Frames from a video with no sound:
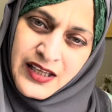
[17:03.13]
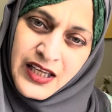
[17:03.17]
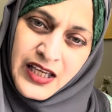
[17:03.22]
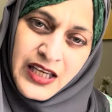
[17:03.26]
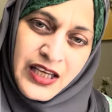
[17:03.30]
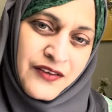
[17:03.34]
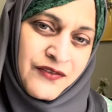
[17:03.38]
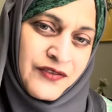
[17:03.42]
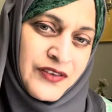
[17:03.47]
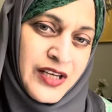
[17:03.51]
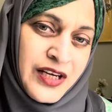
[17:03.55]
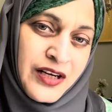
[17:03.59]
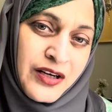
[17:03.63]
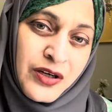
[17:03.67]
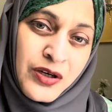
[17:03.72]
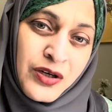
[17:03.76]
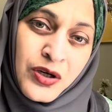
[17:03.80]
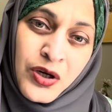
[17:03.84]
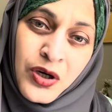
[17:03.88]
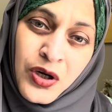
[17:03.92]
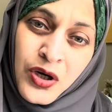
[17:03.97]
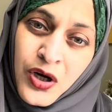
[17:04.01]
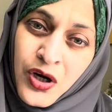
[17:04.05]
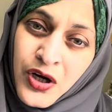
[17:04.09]
if they are
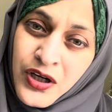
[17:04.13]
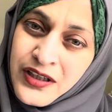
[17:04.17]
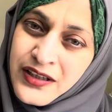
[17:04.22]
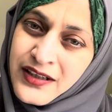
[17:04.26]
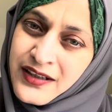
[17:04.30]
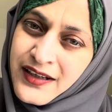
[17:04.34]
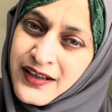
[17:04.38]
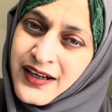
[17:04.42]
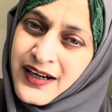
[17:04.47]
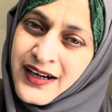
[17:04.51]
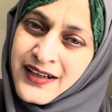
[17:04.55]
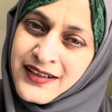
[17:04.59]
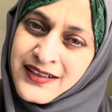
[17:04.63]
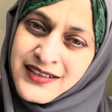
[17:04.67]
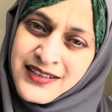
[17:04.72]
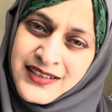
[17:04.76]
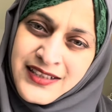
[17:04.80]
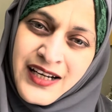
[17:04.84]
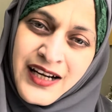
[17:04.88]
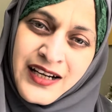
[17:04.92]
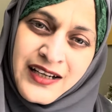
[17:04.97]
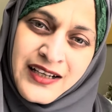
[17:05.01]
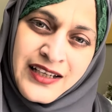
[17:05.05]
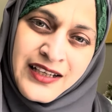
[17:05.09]
not
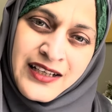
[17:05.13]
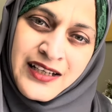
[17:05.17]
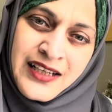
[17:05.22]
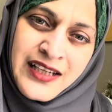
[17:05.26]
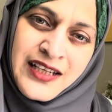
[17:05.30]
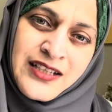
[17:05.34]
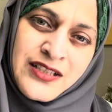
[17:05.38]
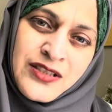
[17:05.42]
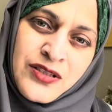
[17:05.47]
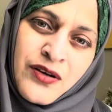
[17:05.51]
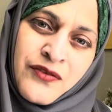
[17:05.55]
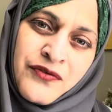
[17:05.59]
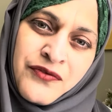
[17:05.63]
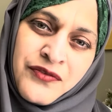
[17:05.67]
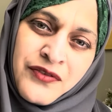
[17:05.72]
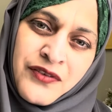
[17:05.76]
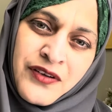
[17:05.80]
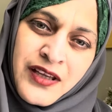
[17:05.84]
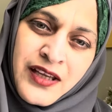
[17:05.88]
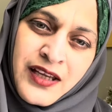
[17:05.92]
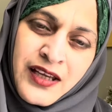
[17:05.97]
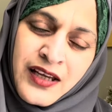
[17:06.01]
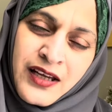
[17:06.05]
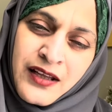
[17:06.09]
understanding needs of
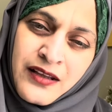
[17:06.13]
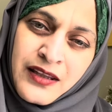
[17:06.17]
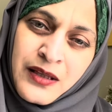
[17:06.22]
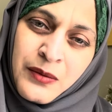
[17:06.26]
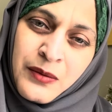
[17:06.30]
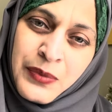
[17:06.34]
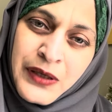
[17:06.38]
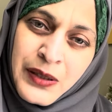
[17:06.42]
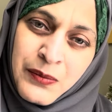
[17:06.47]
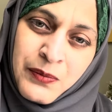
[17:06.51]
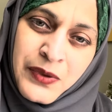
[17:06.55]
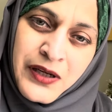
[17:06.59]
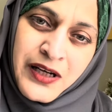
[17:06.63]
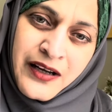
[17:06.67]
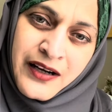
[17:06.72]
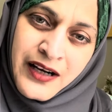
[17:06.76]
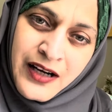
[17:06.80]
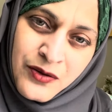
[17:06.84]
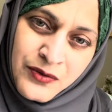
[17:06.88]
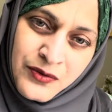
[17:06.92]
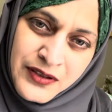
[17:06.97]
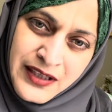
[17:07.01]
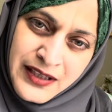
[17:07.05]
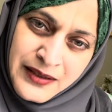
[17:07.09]
the people
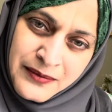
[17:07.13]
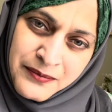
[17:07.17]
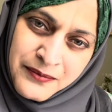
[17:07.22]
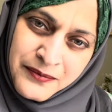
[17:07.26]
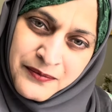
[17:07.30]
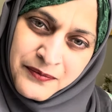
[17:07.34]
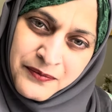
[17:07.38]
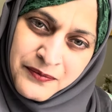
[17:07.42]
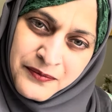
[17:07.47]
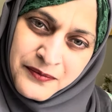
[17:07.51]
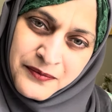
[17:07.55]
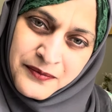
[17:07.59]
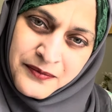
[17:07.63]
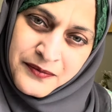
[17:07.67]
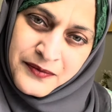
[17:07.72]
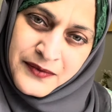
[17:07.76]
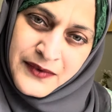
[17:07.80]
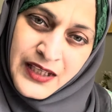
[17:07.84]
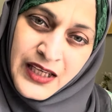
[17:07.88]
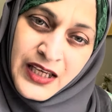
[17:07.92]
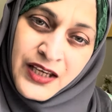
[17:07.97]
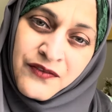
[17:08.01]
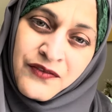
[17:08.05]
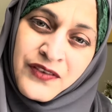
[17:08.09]
around them,
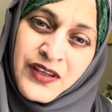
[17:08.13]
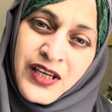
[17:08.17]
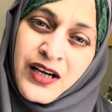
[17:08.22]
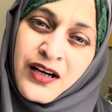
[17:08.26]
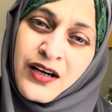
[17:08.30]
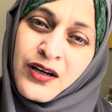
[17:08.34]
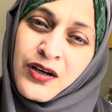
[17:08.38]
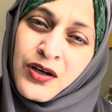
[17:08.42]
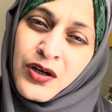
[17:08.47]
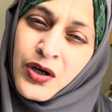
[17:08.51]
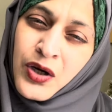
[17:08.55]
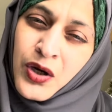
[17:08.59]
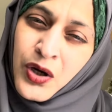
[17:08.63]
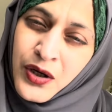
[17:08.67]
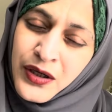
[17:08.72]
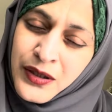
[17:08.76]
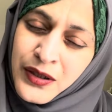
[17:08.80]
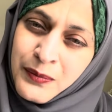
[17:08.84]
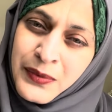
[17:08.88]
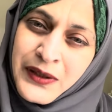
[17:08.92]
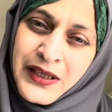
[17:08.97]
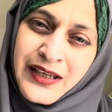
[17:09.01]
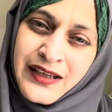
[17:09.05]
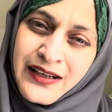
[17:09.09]
if they are not
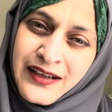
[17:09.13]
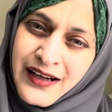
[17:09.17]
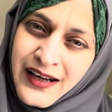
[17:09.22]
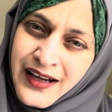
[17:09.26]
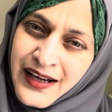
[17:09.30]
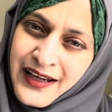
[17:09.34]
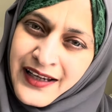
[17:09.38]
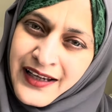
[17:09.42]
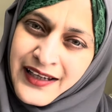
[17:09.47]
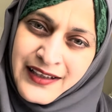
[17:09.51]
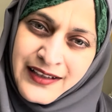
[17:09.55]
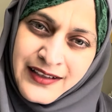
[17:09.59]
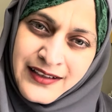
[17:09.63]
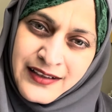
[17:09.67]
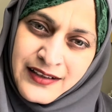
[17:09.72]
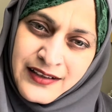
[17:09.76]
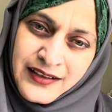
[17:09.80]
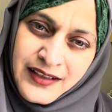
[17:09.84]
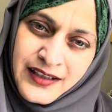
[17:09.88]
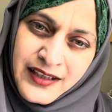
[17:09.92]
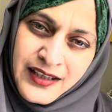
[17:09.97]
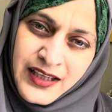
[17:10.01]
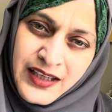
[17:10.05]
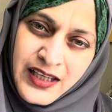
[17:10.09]
being kind,
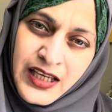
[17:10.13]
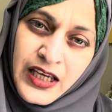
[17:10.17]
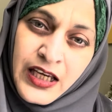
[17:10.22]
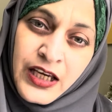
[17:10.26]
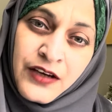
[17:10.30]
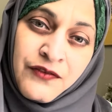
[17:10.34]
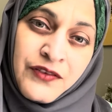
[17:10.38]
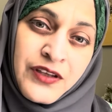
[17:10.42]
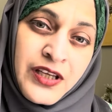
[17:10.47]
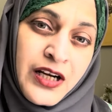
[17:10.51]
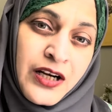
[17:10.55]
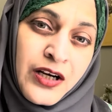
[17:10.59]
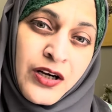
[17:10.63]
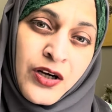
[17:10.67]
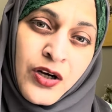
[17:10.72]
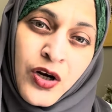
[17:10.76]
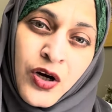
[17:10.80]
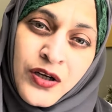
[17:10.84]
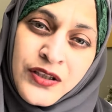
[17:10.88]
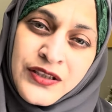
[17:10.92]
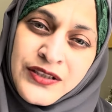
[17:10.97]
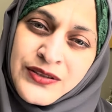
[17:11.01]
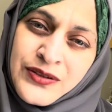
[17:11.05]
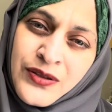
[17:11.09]
if they are
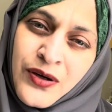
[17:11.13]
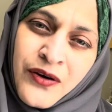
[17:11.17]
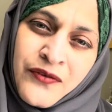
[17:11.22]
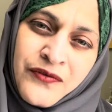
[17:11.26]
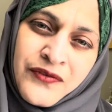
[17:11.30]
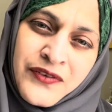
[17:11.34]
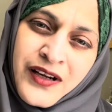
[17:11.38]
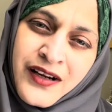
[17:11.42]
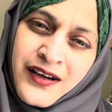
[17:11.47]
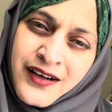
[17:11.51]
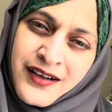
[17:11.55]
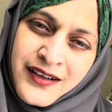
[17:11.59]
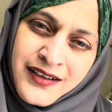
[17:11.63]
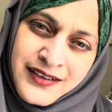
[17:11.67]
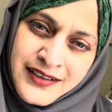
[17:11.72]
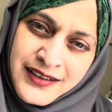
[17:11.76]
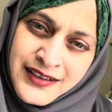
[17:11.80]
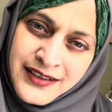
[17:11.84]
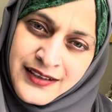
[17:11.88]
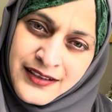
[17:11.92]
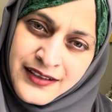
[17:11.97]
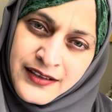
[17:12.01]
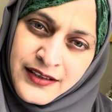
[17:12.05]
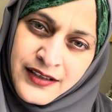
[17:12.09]
not
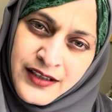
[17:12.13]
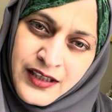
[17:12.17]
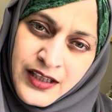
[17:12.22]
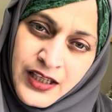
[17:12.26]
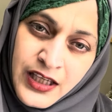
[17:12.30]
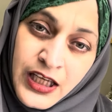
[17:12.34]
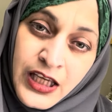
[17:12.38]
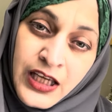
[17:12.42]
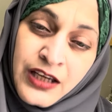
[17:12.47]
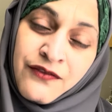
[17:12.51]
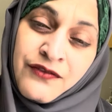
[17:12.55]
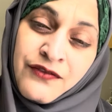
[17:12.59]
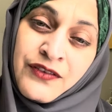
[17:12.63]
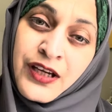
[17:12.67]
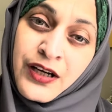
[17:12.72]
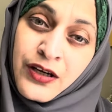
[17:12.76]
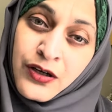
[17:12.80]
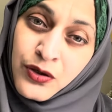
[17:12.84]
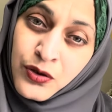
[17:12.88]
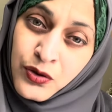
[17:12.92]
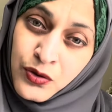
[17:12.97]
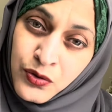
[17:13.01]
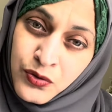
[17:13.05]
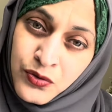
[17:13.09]
soft-hearted, if they are
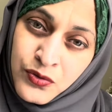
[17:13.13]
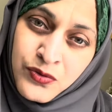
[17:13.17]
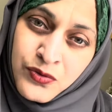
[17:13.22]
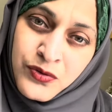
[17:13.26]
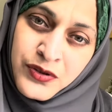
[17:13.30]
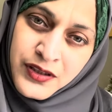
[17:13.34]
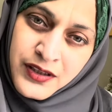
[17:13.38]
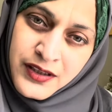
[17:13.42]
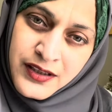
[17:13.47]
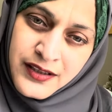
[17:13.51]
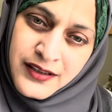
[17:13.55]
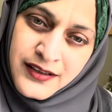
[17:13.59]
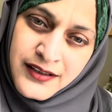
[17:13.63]
cruel,